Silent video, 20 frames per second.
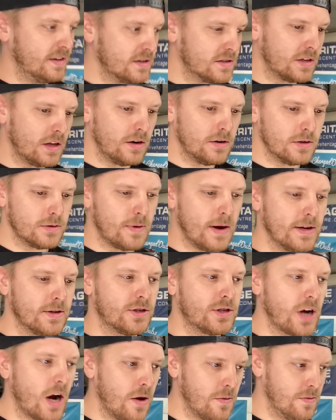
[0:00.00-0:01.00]
It's still on its way.
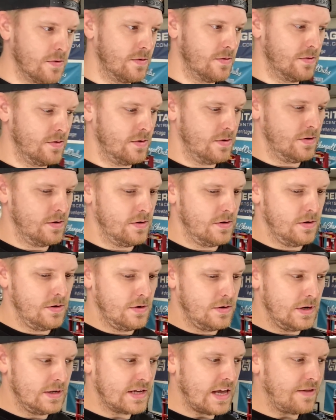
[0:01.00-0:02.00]
So,
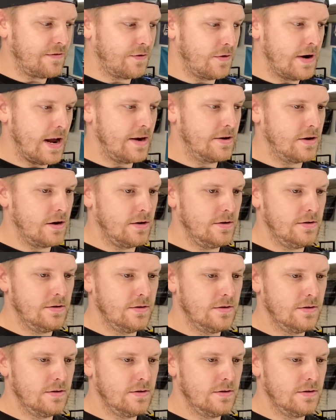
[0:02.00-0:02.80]
let's get the front end on.